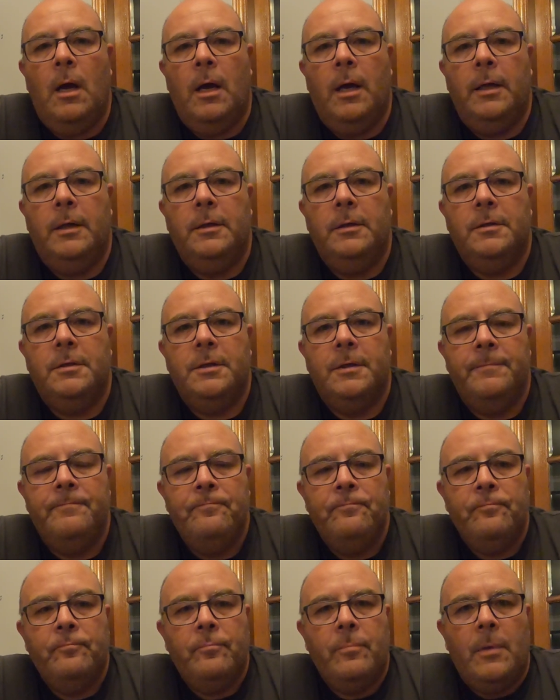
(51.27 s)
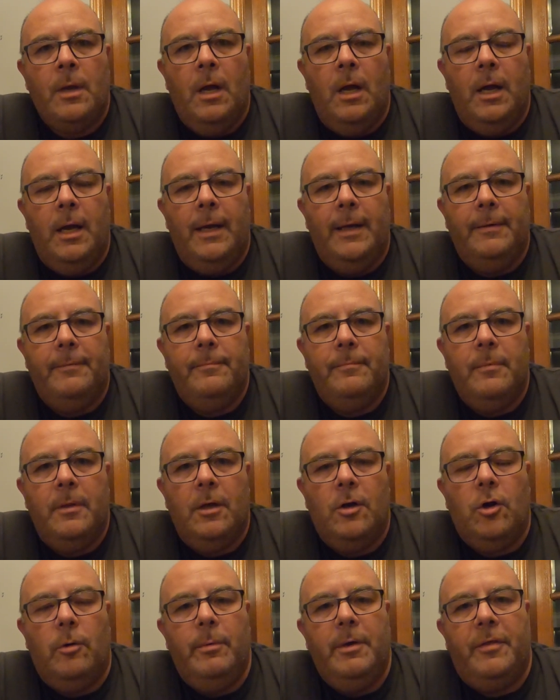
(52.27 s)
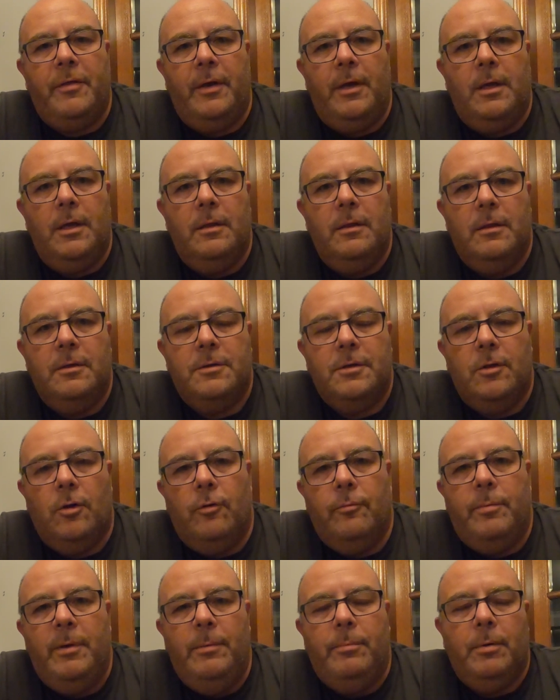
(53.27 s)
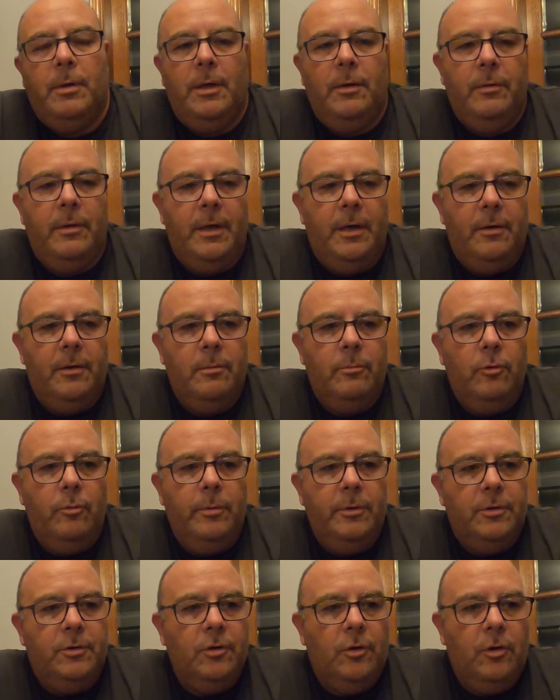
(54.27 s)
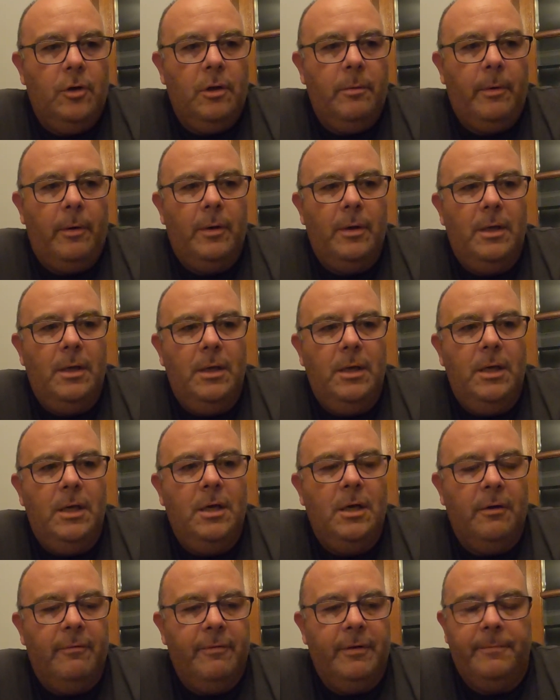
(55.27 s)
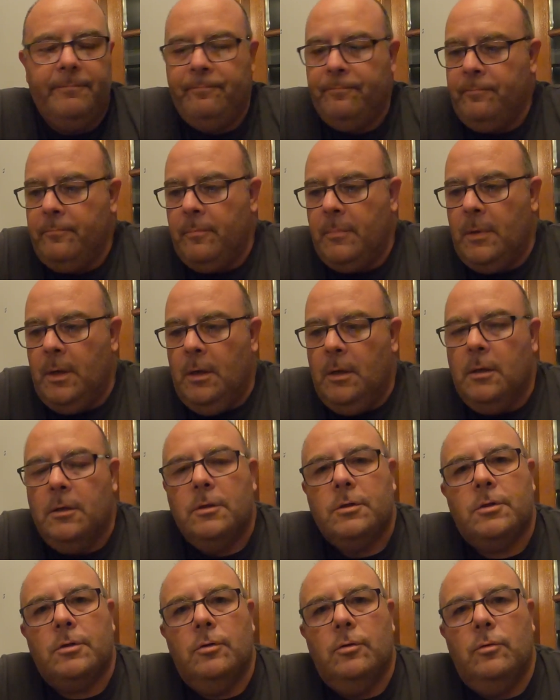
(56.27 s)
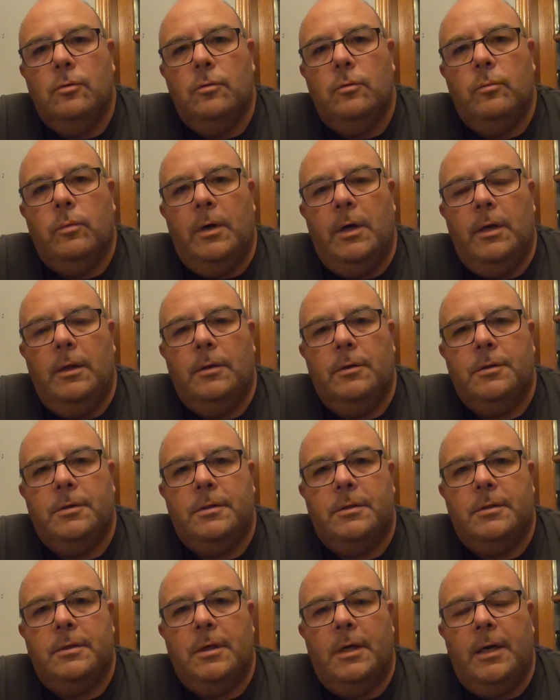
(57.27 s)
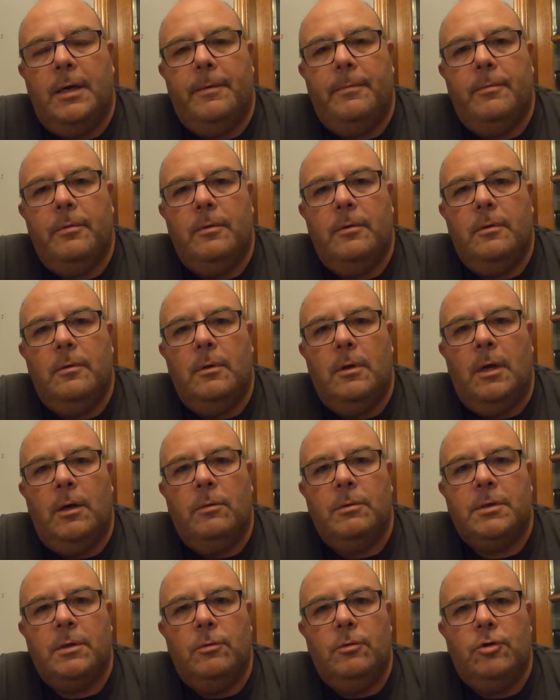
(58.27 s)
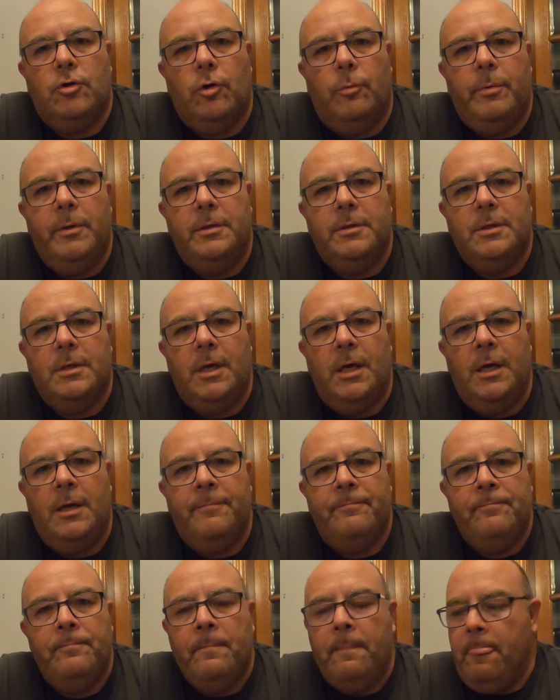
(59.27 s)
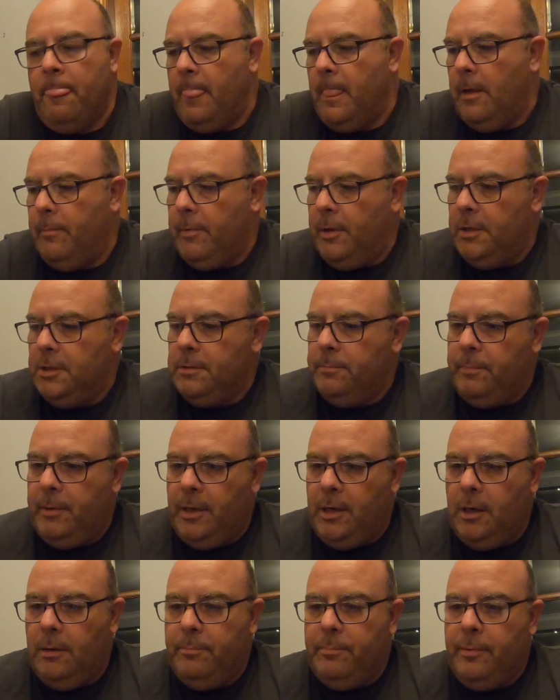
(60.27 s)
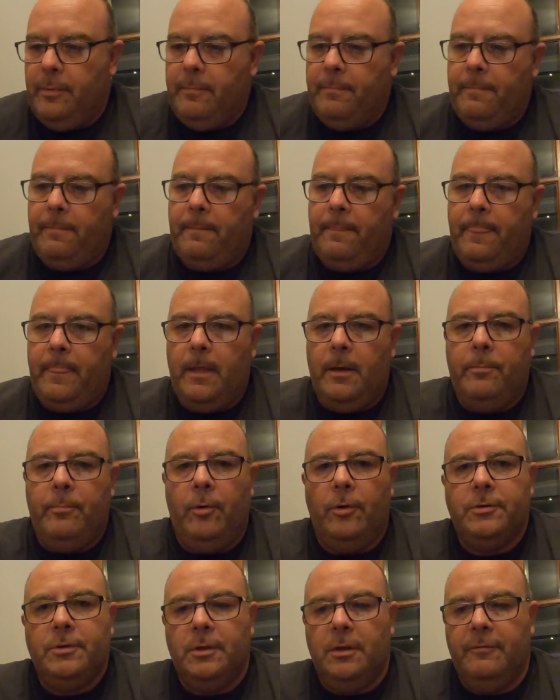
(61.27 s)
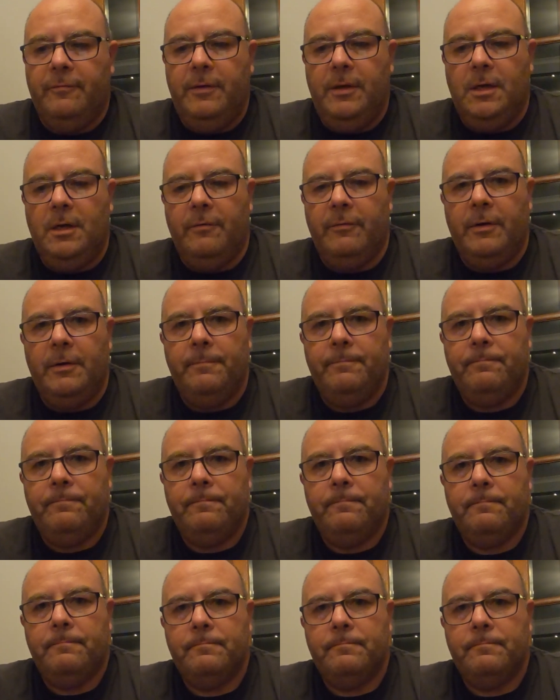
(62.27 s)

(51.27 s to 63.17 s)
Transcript: and it got me thinking. There's a lot of people out there at the moment talking about Ecover. So whilst I was out shopping today, I managed to pick up a bottle of Ecover.